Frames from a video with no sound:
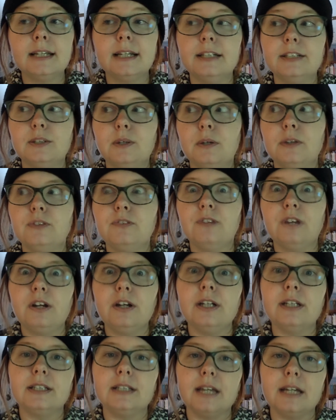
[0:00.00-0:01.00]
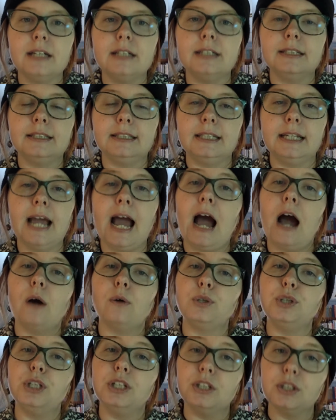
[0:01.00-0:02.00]
and so I was very excited to see how
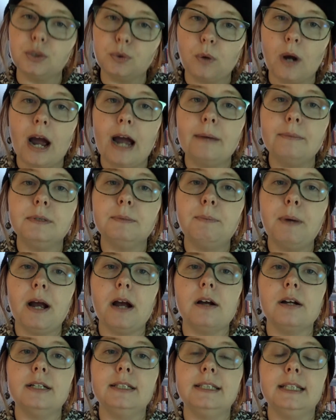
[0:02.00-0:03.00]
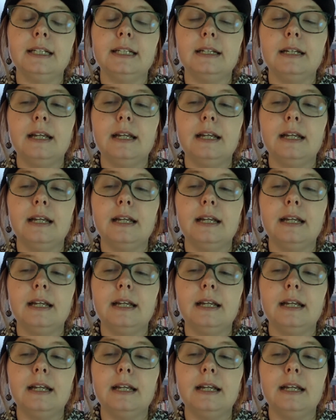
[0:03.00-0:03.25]
she described Paris and